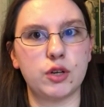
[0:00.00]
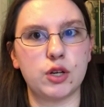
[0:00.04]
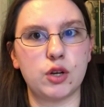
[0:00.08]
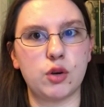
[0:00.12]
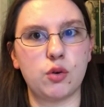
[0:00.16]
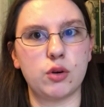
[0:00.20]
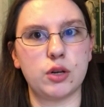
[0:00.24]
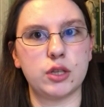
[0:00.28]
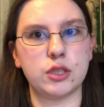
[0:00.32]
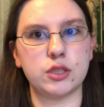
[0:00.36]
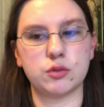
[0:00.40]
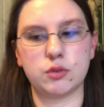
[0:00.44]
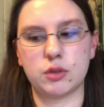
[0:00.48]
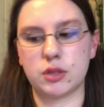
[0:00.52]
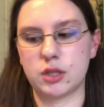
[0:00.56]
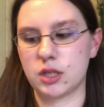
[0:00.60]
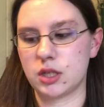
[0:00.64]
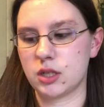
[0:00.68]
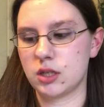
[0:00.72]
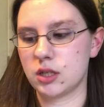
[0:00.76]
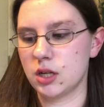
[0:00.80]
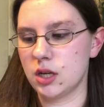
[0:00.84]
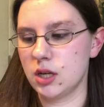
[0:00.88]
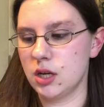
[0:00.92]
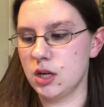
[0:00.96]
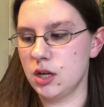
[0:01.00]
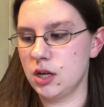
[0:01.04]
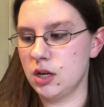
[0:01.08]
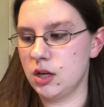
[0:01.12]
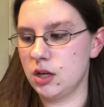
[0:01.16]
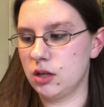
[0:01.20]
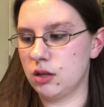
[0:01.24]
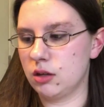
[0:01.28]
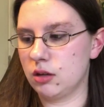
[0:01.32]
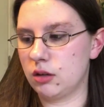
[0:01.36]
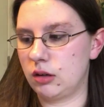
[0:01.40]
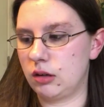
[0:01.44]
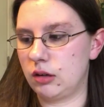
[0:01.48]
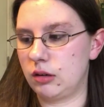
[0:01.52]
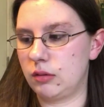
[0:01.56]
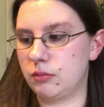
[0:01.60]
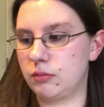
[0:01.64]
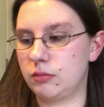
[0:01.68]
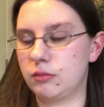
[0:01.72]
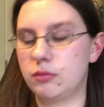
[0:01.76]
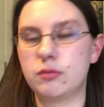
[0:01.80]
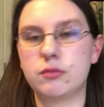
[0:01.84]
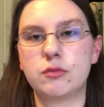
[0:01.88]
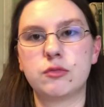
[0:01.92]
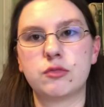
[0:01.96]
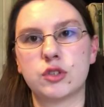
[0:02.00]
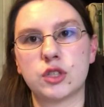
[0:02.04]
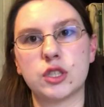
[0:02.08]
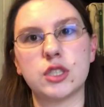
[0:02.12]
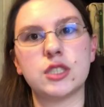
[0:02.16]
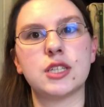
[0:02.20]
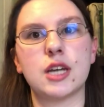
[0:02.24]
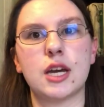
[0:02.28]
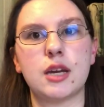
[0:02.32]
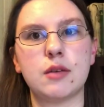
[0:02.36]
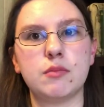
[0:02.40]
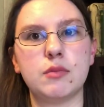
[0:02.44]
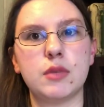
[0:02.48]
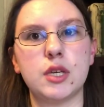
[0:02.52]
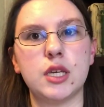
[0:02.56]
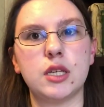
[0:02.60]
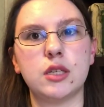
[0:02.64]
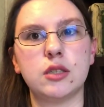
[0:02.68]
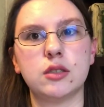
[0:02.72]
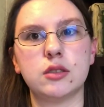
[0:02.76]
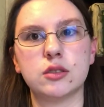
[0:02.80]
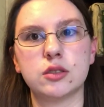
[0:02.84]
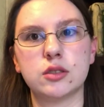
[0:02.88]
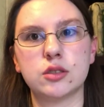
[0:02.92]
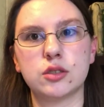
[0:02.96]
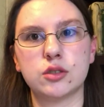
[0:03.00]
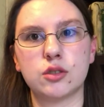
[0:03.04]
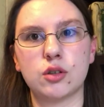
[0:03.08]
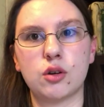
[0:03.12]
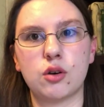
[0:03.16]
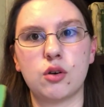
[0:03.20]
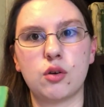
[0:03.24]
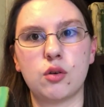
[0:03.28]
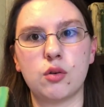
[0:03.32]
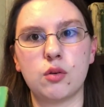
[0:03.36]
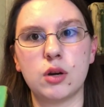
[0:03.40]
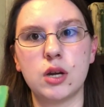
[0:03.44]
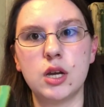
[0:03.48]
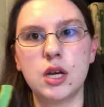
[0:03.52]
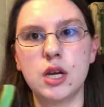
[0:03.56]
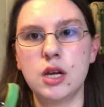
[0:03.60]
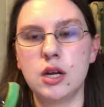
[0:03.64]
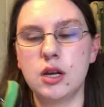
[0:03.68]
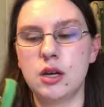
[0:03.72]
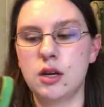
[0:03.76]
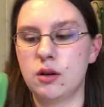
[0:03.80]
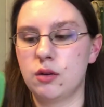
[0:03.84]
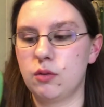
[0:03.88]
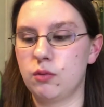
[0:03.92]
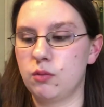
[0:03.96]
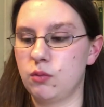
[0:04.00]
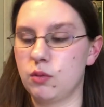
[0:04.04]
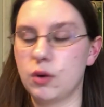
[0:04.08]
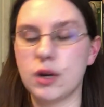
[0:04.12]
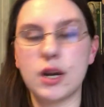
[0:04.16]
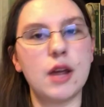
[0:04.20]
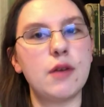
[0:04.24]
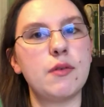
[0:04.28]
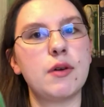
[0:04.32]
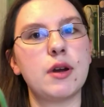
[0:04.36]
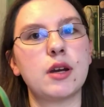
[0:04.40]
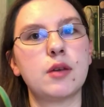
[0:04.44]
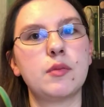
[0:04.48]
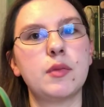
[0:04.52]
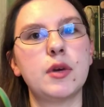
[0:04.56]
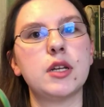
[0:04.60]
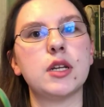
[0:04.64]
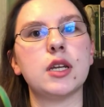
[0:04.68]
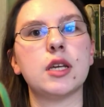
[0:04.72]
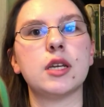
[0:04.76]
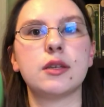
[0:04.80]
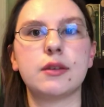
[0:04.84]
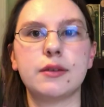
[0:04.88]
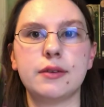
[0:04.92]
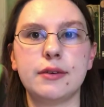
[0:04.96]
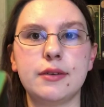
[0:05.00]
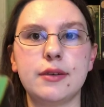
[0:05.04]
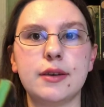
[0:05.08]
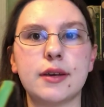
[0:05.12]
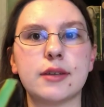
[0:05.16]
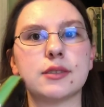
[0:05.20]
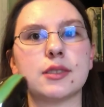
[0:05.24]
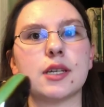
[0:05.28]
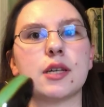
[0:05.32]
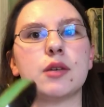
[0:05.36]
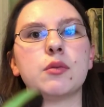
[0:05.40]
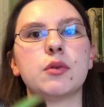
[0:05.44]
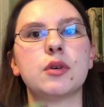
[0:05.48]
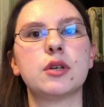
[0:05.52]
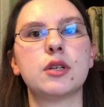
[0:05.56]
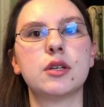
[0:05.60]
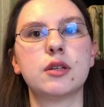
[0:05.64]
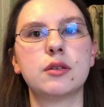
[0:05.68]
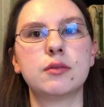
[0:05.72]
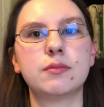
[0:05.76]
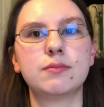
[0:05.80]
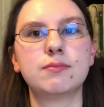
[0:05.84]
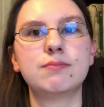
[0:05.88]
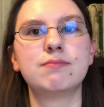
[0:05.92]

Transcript: recordings with it for the time being, so would I recommend it? Yes, I would.